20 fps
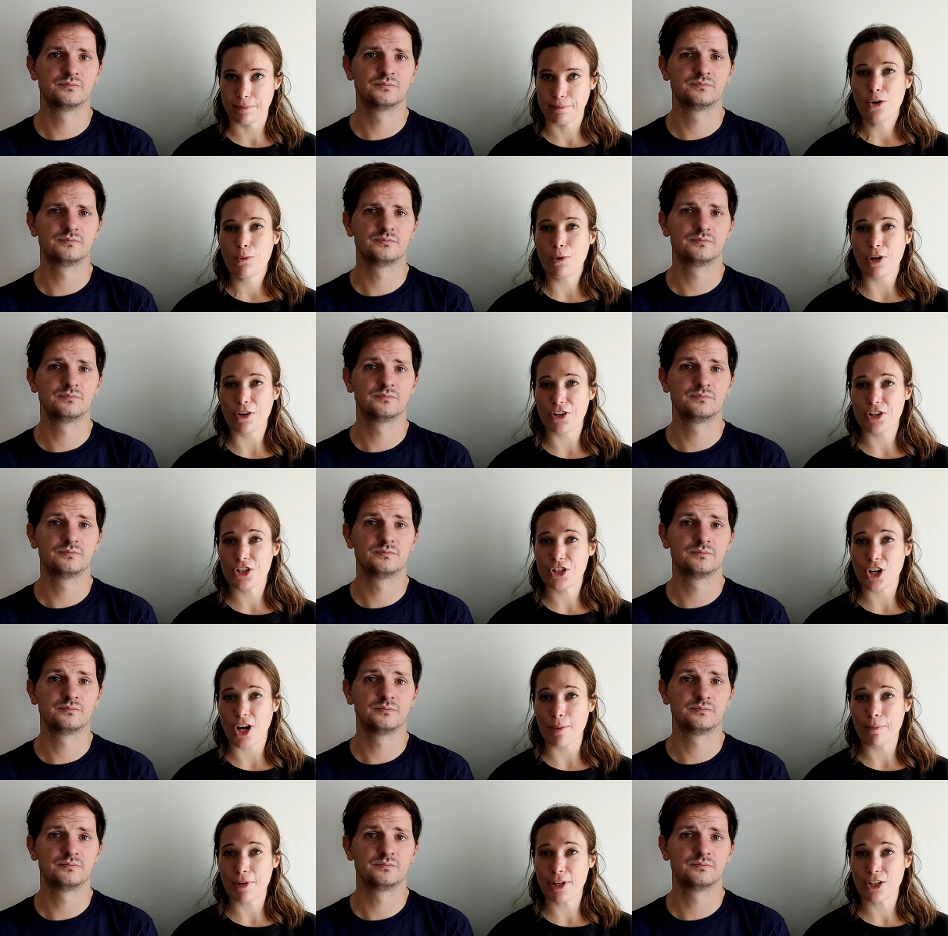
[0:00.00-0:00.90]
Speaker 1: While the
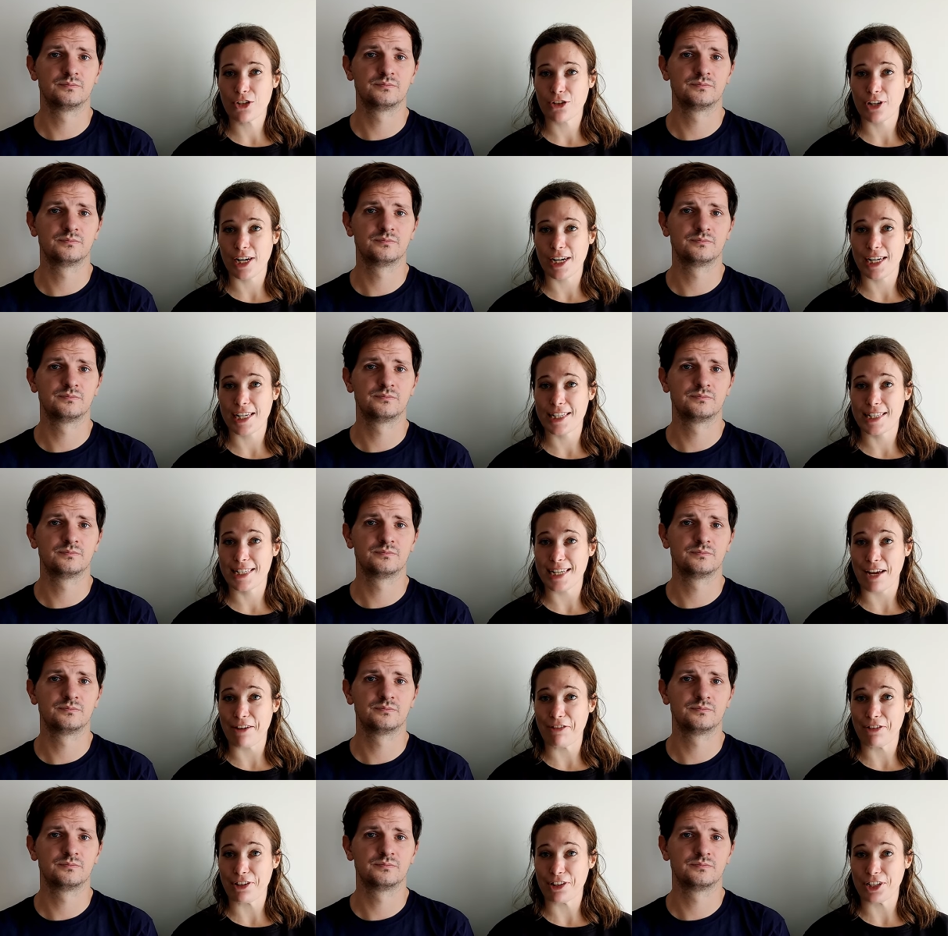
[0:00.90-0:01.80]
stopping train is
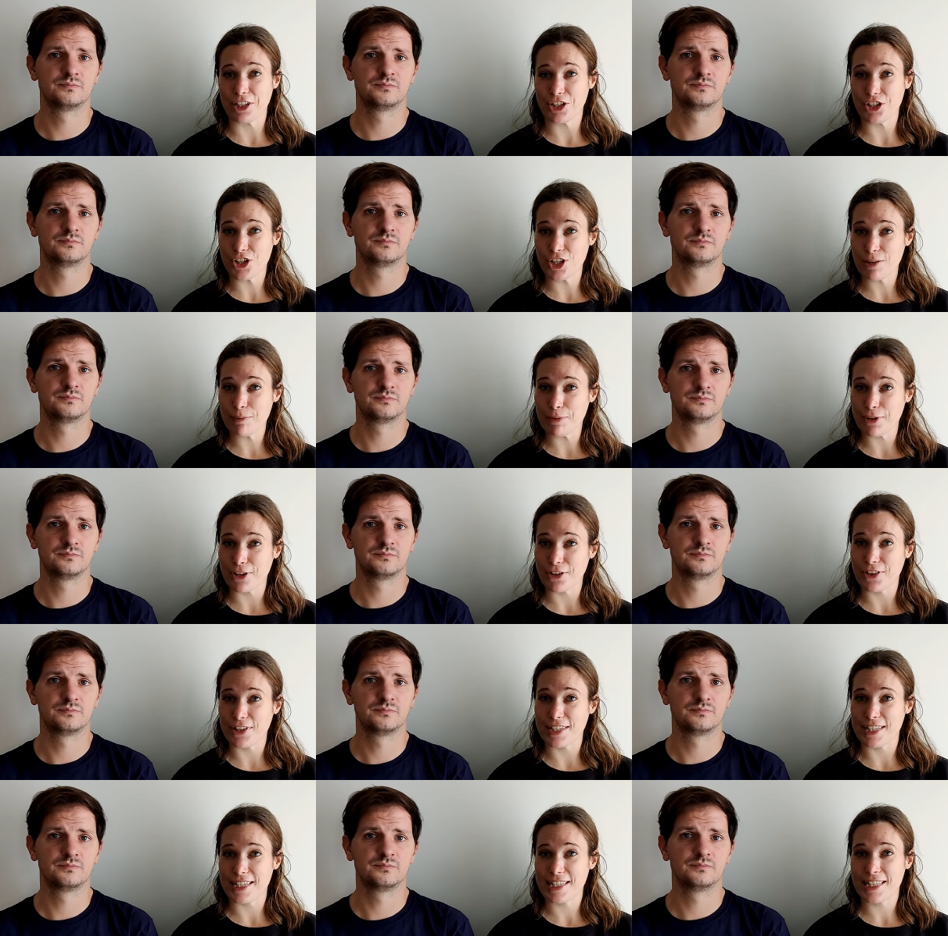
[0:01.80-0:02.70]
definitely cheaper, the
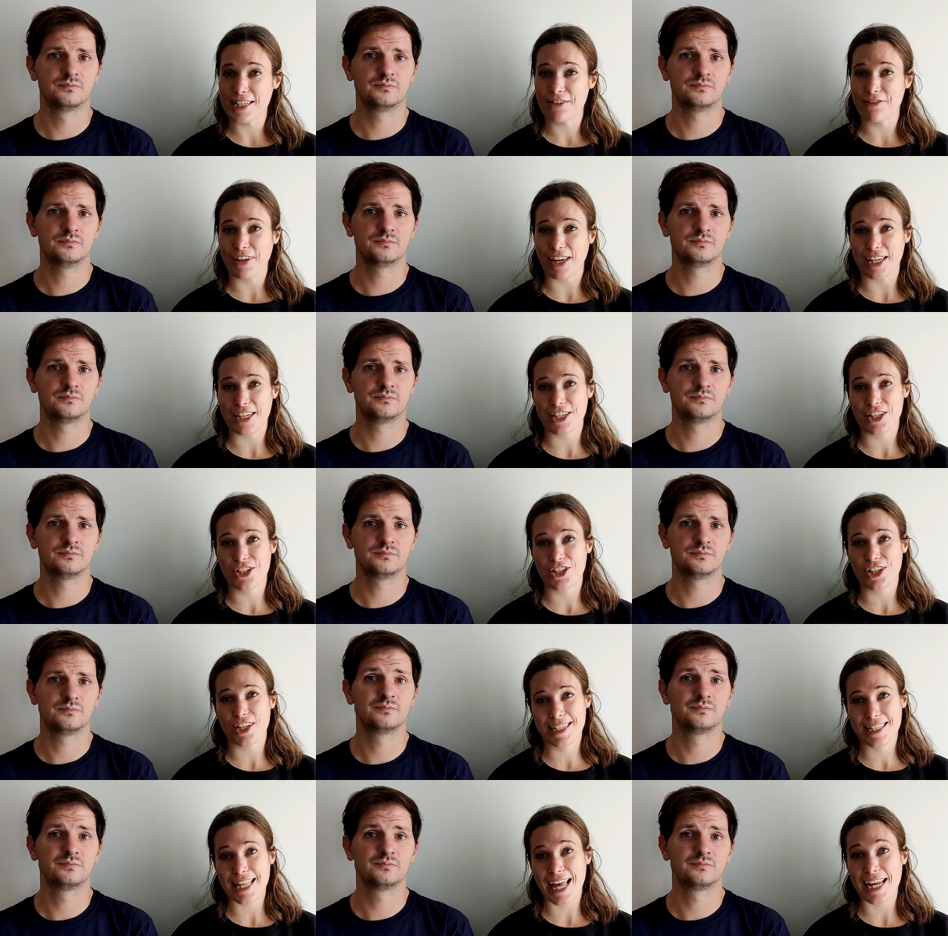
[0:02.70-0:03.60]
disadvantage
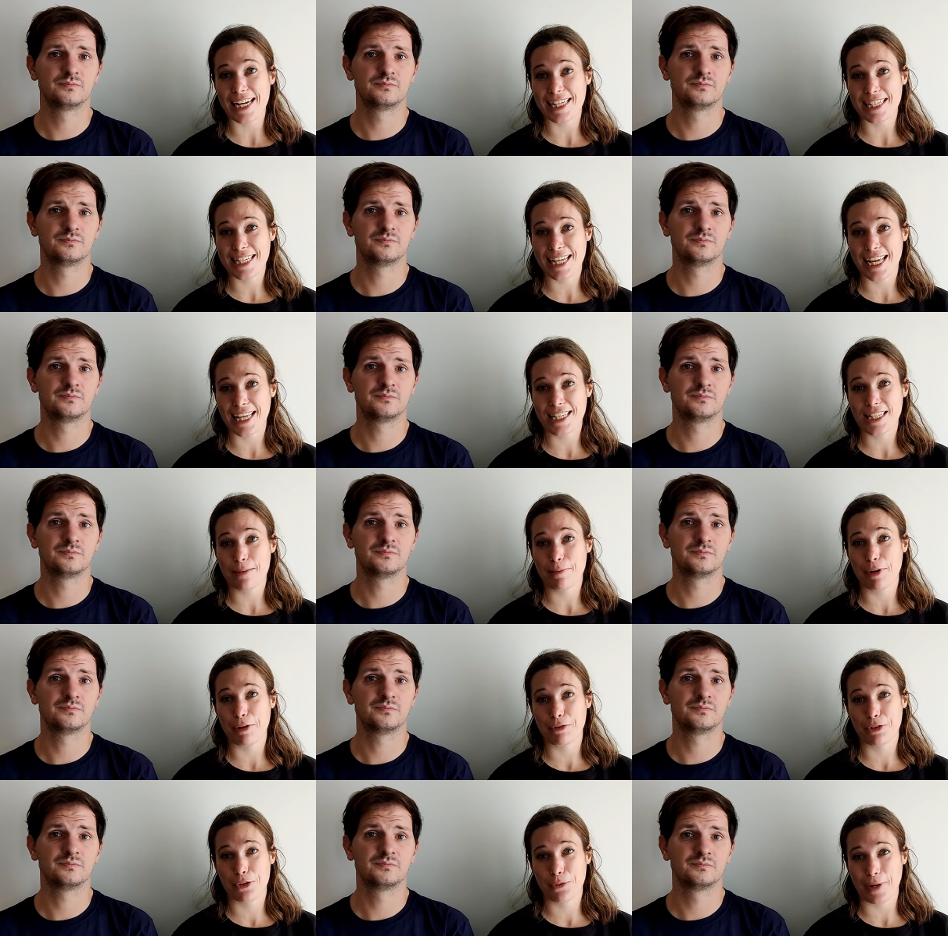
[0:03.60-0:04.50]
is that it takes
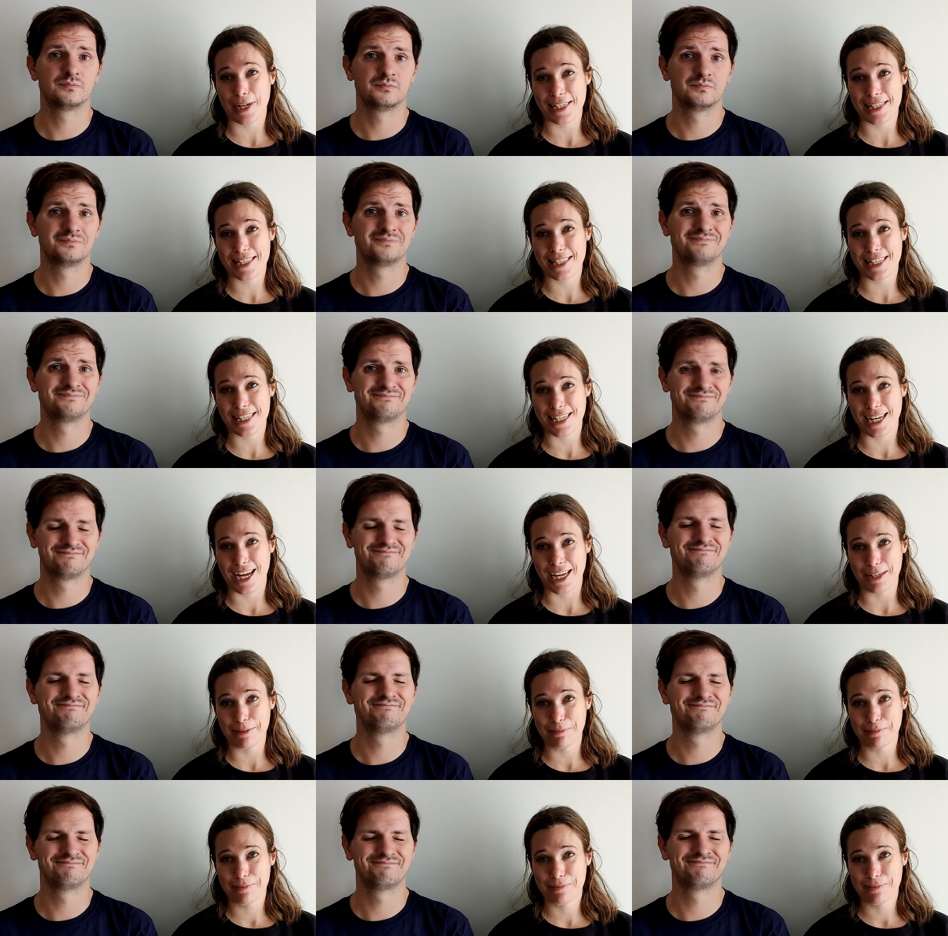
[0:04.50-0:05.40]
about twice the
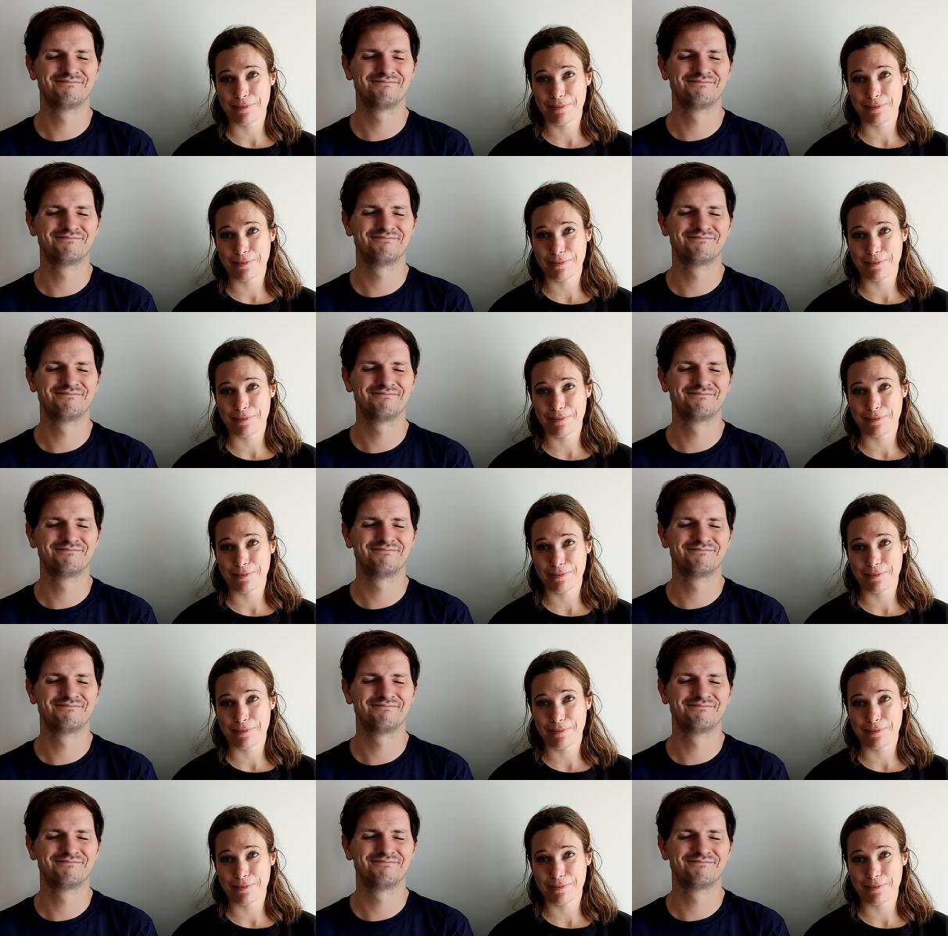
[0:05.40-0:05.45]
time.